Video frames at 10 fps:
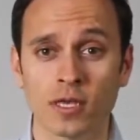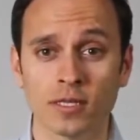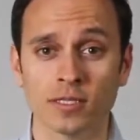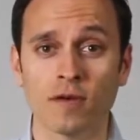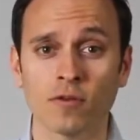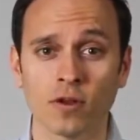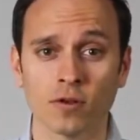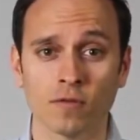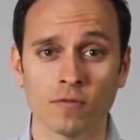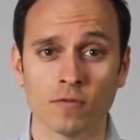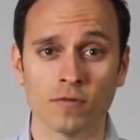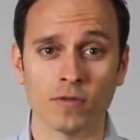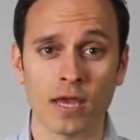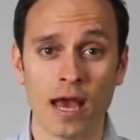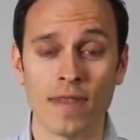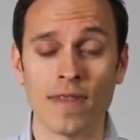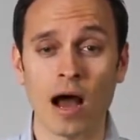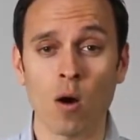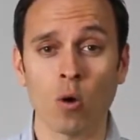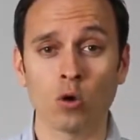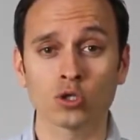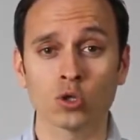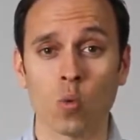750 and now also